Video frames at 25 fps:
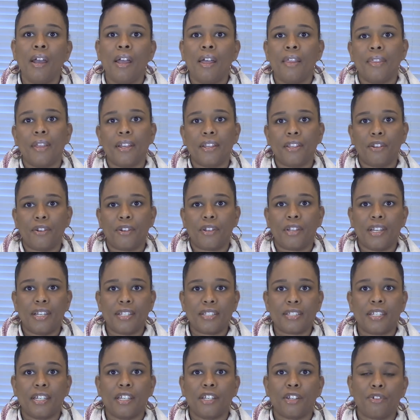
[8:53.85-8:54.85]
that your
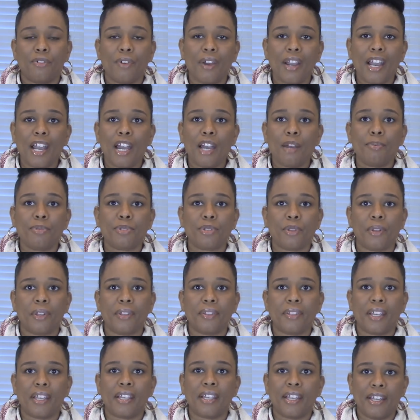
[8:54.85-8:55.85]
guests can grab so that
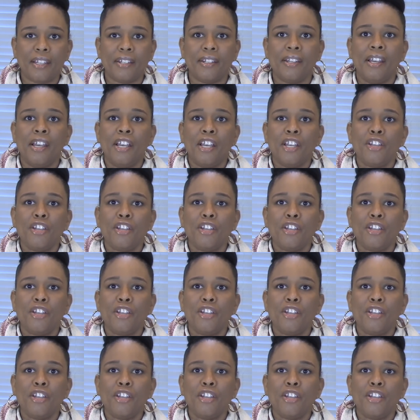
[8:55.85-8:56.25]
they can,